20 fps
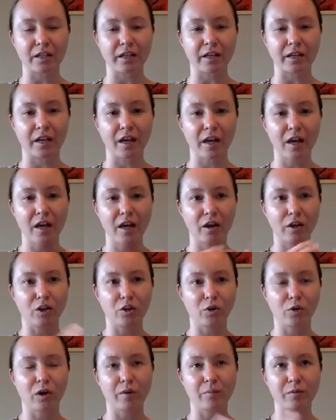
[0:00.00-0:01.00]
Like
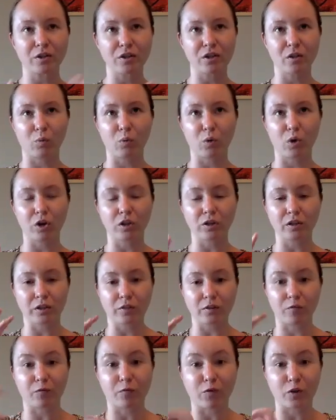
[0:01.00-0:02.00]
you come into the world and
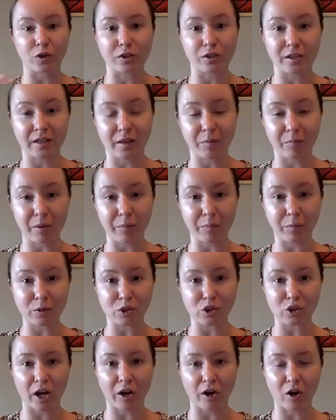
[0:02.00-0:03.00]
the first thing people
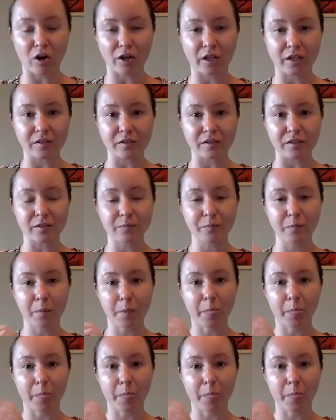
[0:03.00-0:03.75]
check on is